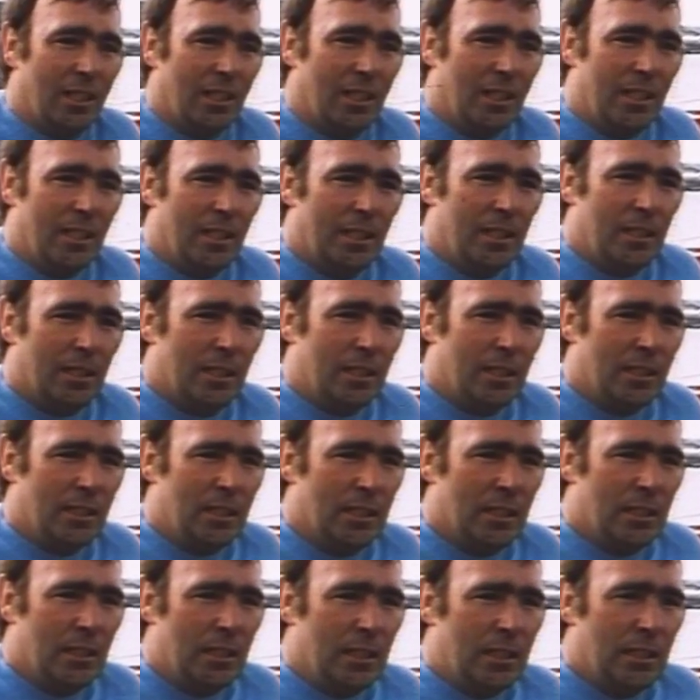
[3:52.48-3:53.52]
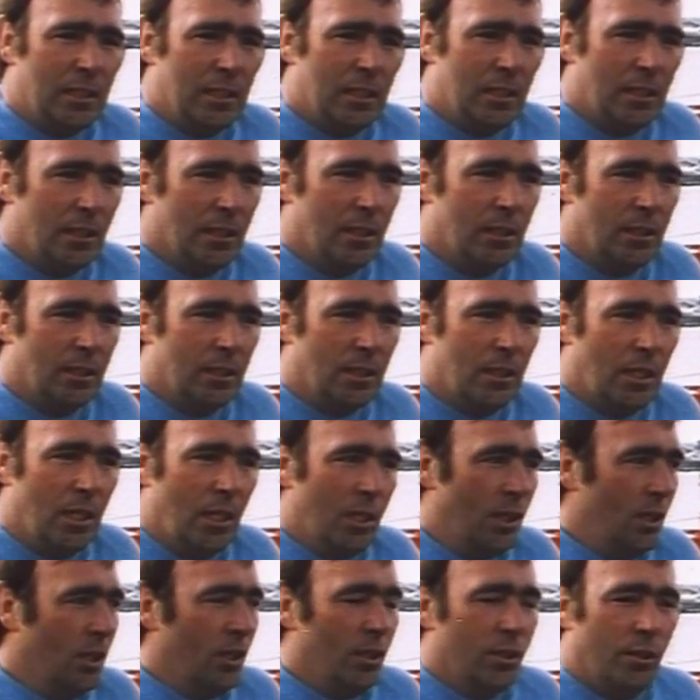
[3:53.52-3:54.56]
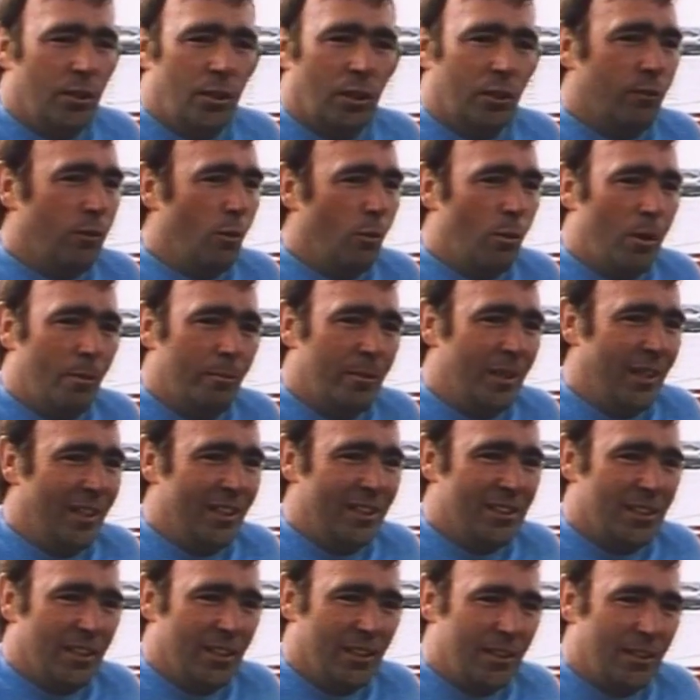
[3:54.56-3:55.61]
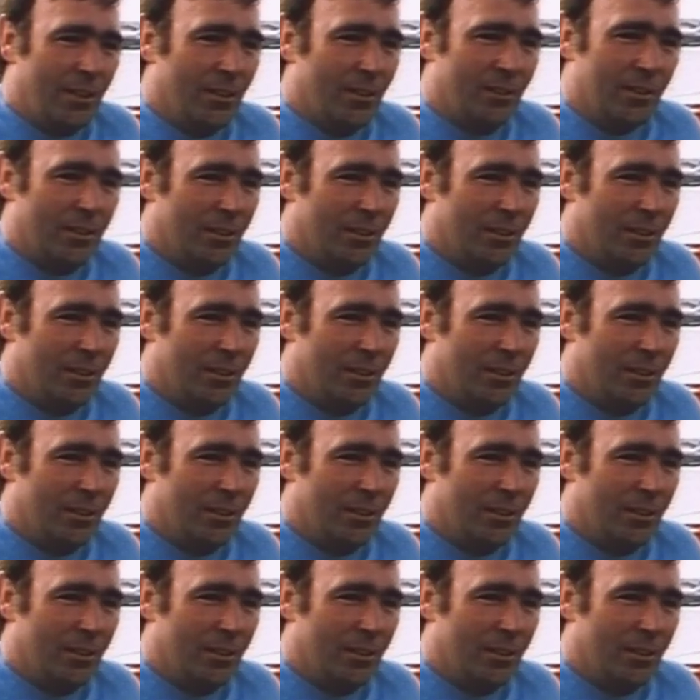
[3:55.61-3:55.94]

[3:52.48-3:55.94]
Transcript: Have you ever regretted it? Not for one minute, no.